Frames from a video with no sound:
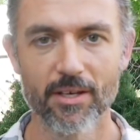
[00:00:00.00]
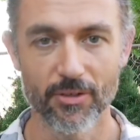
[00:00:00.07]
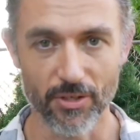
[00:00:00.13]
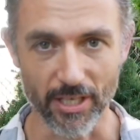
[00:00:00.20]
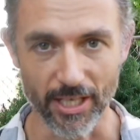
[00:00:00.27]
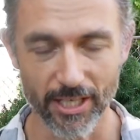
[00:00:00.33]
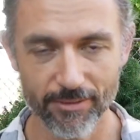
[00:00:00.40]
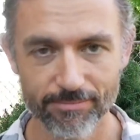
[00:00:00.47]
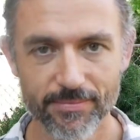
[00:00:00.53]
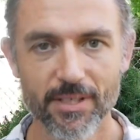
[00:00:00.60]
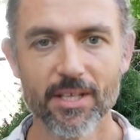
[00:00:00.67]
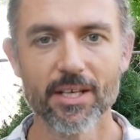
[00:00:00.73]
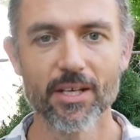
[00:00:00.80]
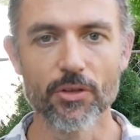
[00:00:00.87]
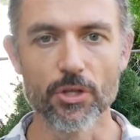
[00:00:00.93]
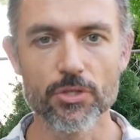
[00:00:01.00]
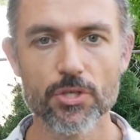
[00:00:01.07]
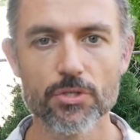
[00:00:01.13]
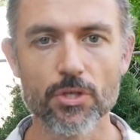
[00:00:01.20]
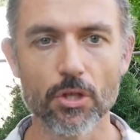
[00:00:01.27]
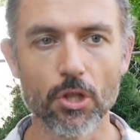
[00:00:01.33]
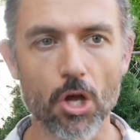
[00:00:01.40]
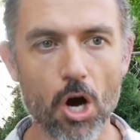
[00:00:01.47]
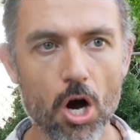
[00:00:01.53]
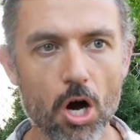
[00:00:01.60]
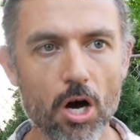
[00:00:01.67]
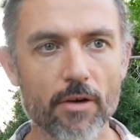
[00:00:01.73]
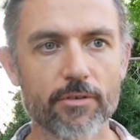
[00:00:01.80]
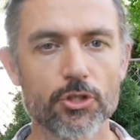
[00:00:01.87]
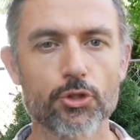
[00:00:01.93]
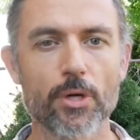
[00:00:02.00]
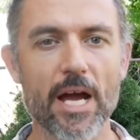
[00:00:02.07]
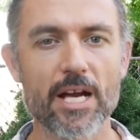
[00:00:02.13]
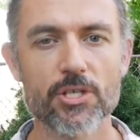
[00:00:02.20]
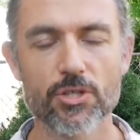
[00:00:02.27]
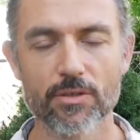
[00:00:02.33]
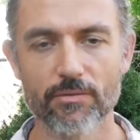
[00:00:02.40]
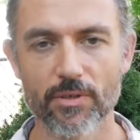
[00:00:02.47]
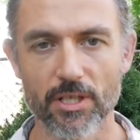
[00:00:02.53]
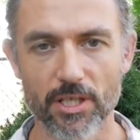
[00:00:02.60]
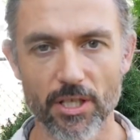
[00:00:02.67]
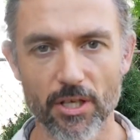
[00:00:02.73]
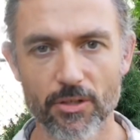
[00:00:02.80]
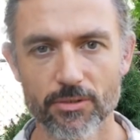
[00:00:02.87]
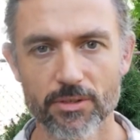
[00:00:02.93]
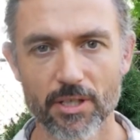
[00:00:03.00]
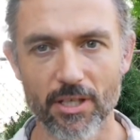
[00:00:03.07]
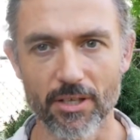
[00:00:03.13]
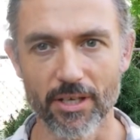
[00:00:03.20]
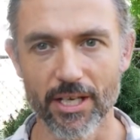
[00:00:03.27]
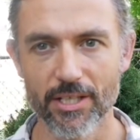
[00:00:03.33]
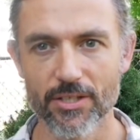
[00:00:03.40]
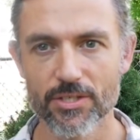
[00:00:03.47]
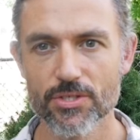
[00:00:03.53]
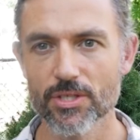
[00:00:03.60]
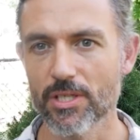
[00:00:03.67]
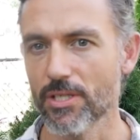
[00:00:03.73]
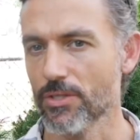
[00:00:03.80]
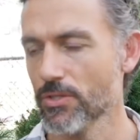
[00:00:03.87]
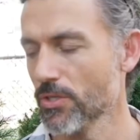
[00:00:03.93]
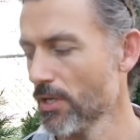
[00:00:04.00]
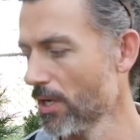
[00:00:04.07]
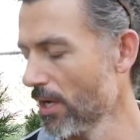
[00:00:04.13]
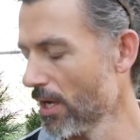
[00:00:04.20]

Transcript: Okay? This is a law of attraction video. All right? This is